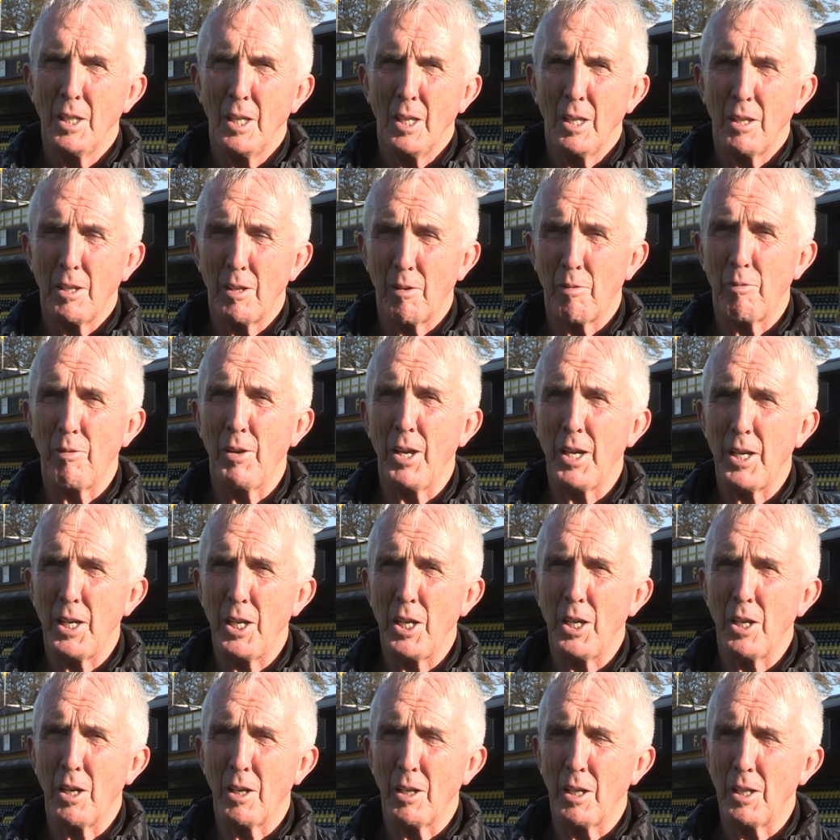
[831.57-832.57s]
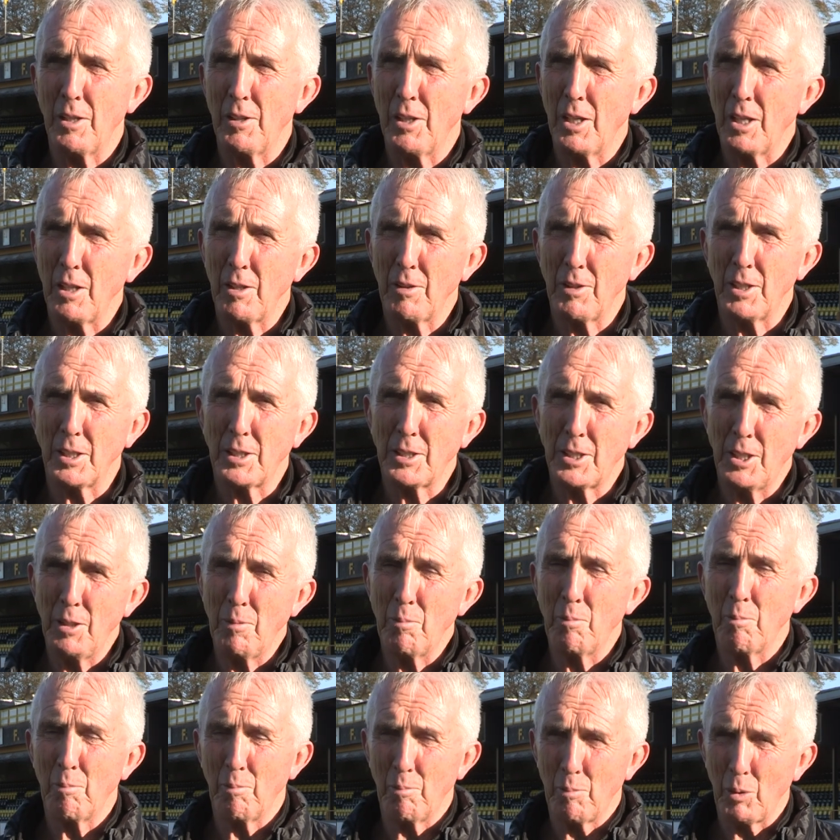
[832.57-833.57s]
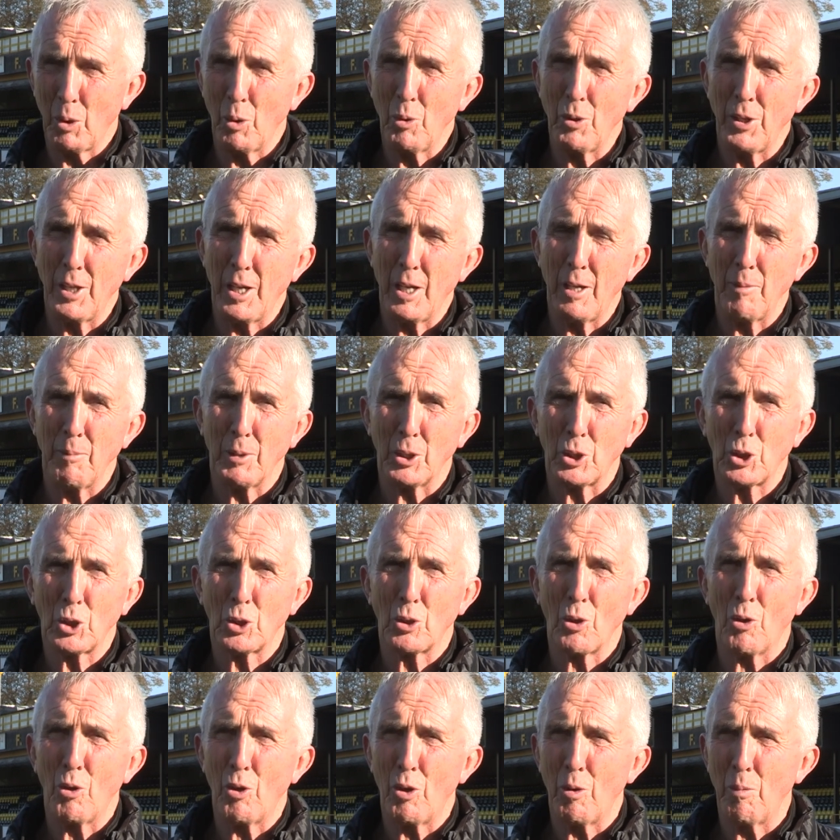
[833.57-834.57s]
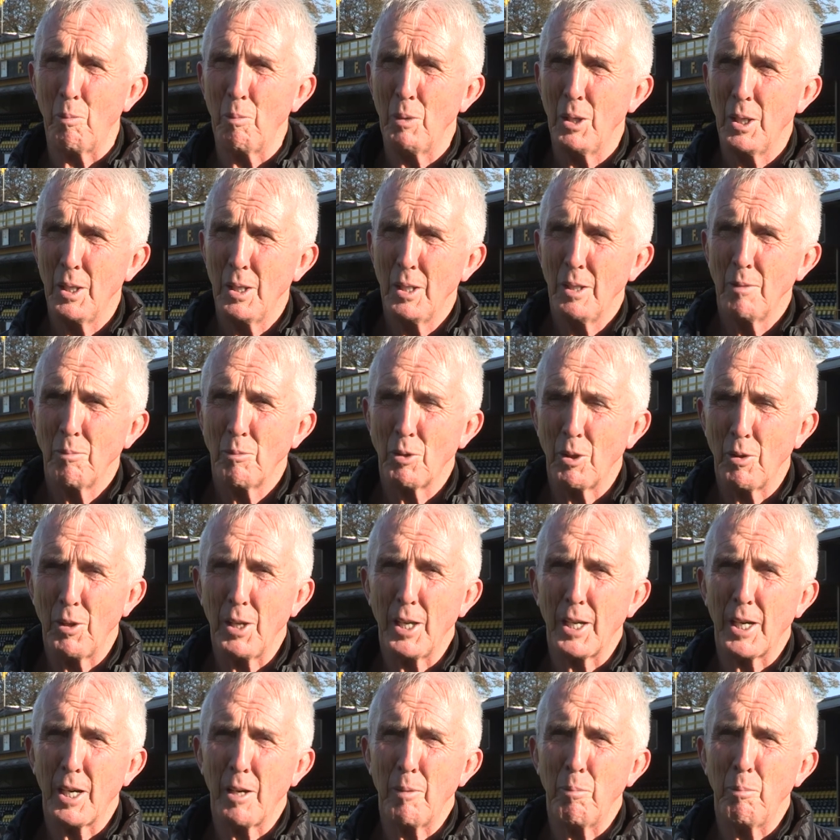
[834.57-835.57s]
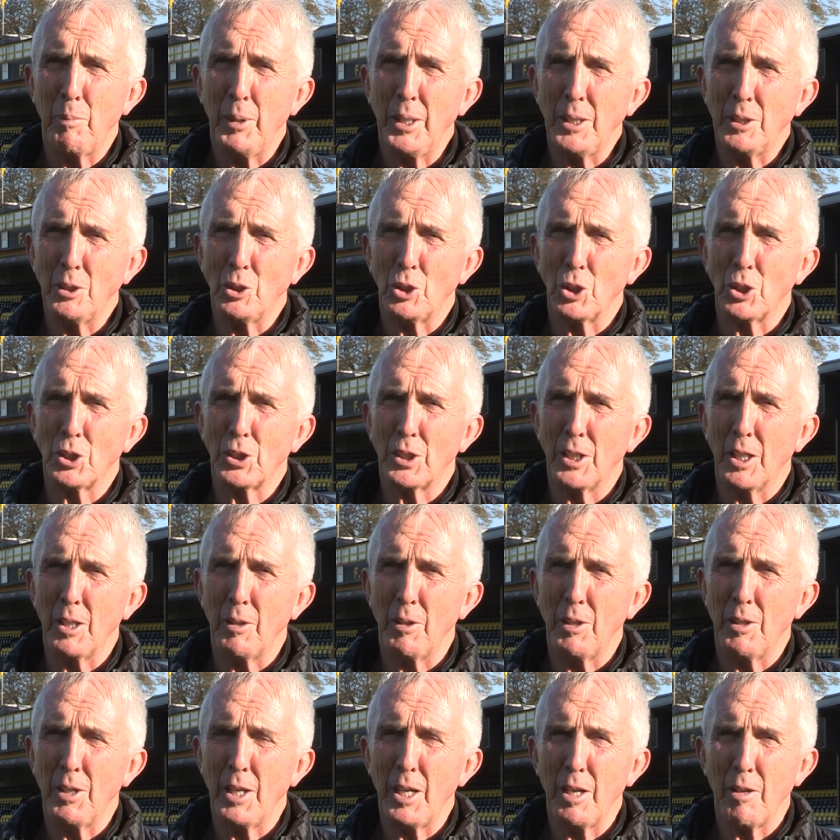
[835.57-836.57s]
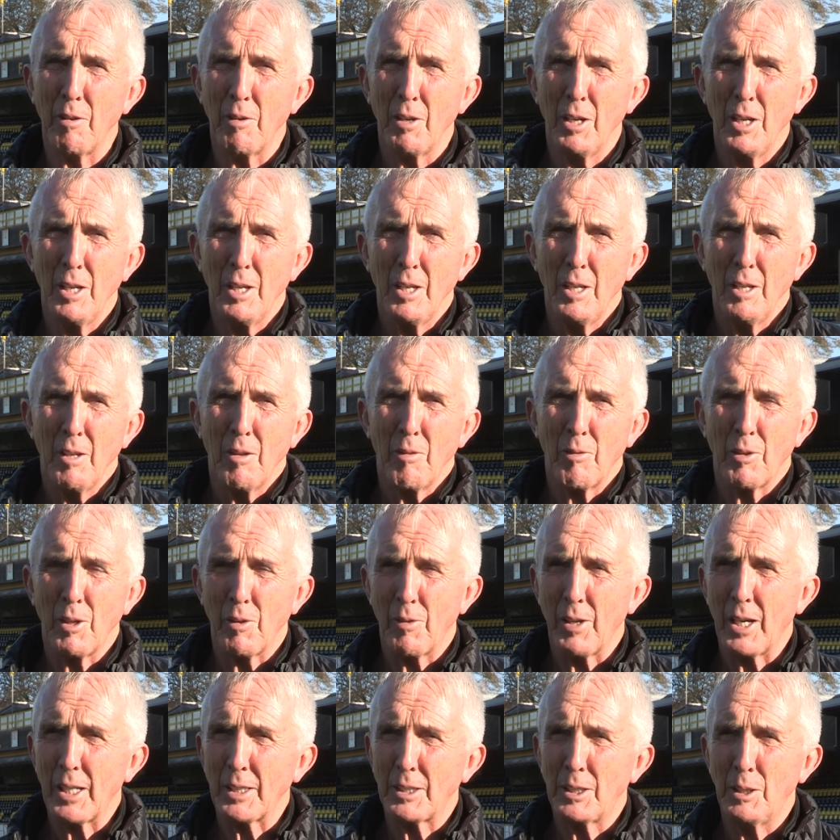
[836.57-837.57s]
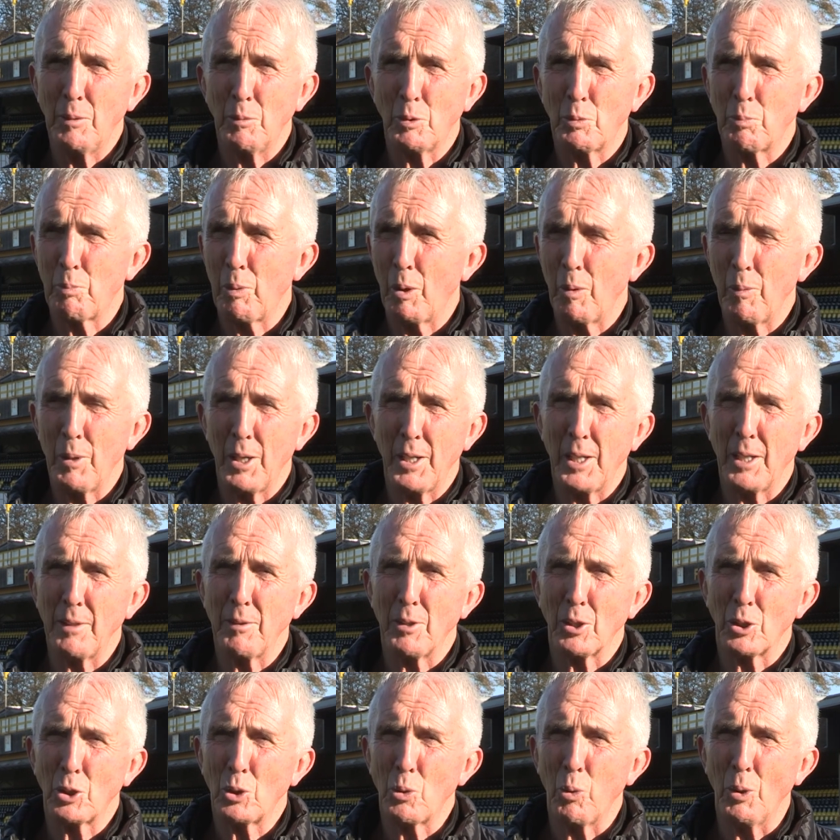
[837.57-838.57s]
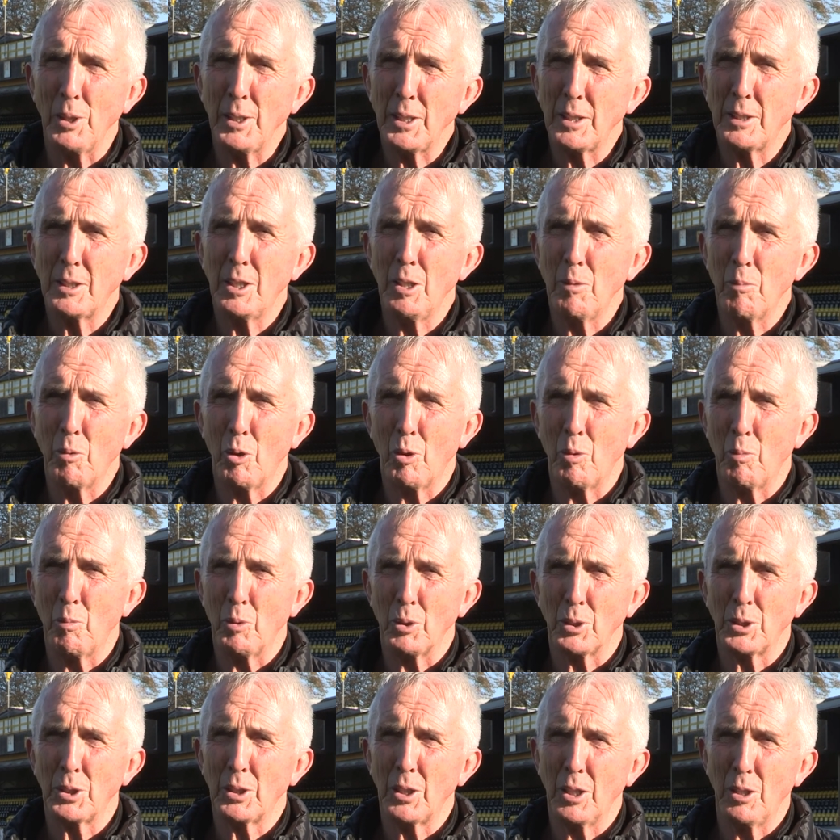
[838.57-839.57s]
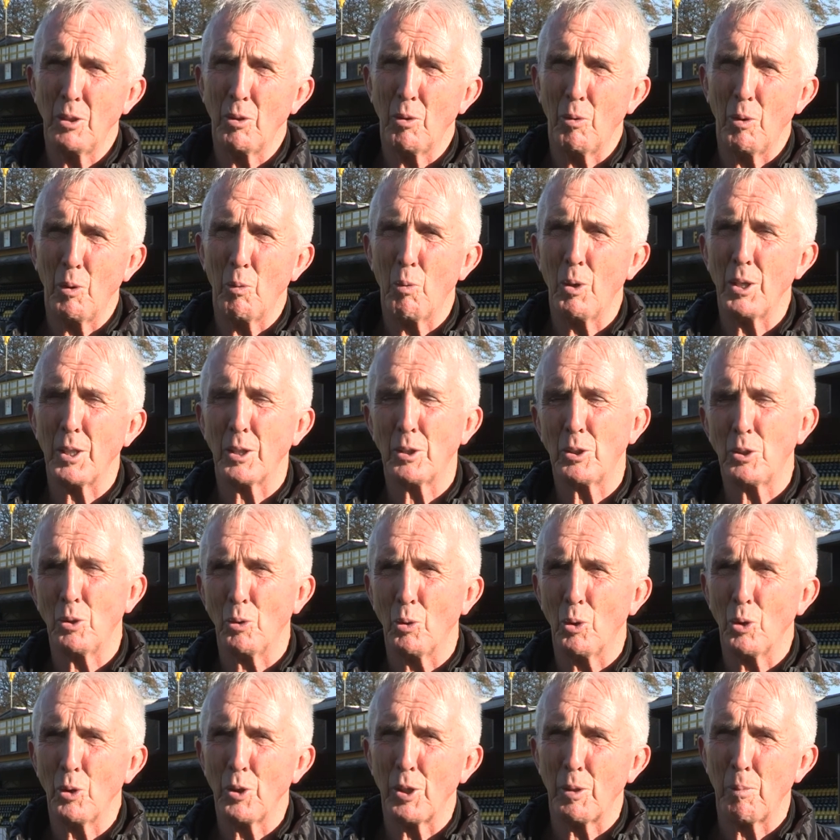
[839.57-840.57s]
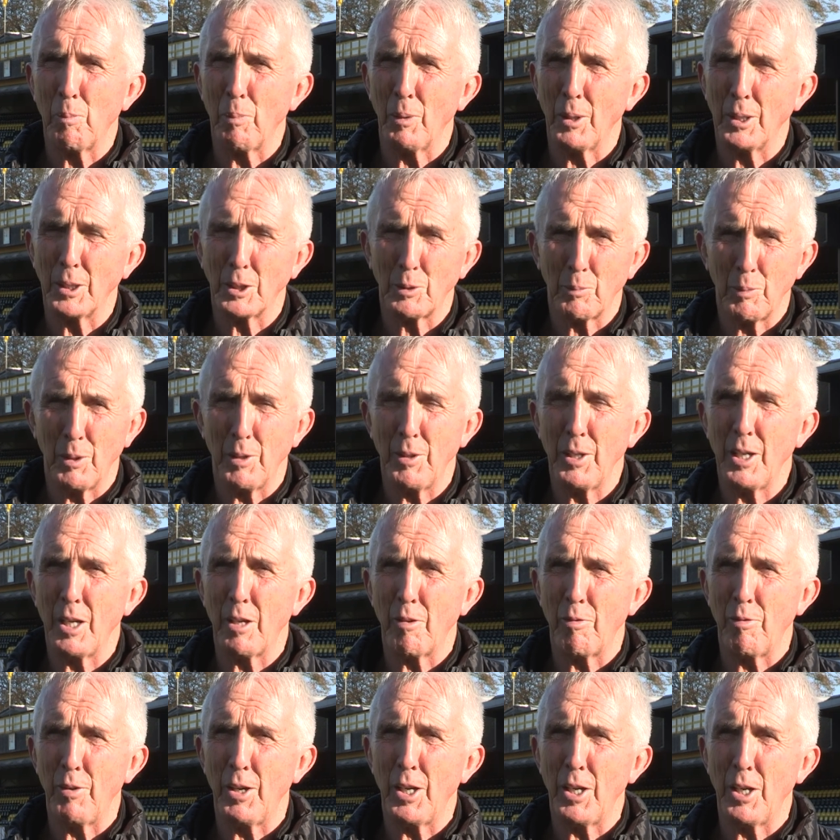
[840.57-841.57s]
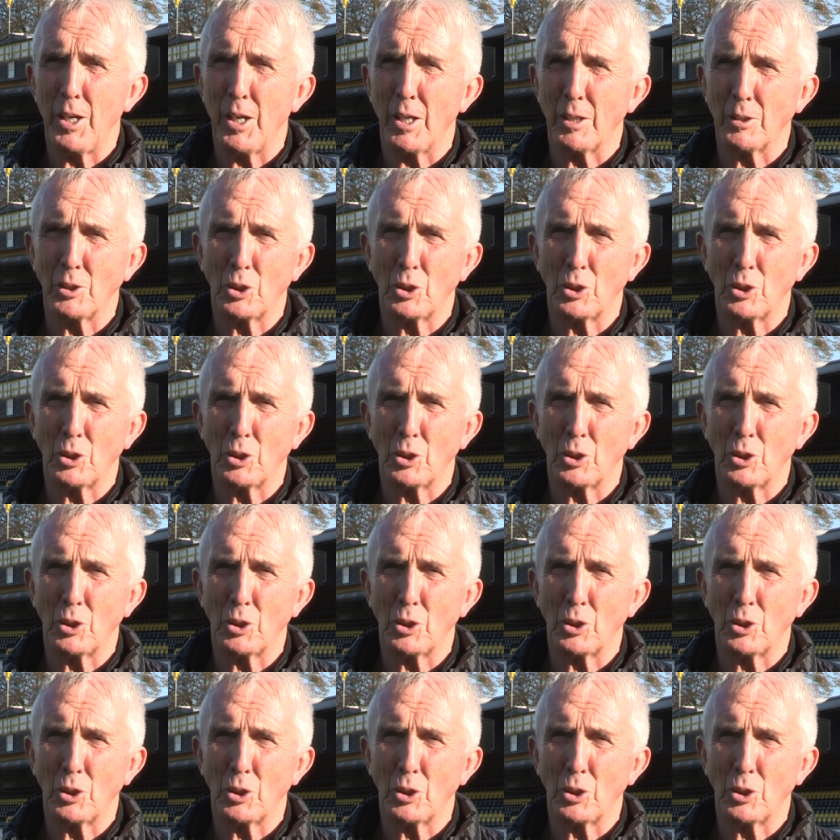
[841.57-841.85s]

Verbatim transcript: They're very young, and the, the team below them, the Storm, they're unbeaten just now, and they're that that team's probably an under 20 team almost, you know, with one or two older players, but they are very young.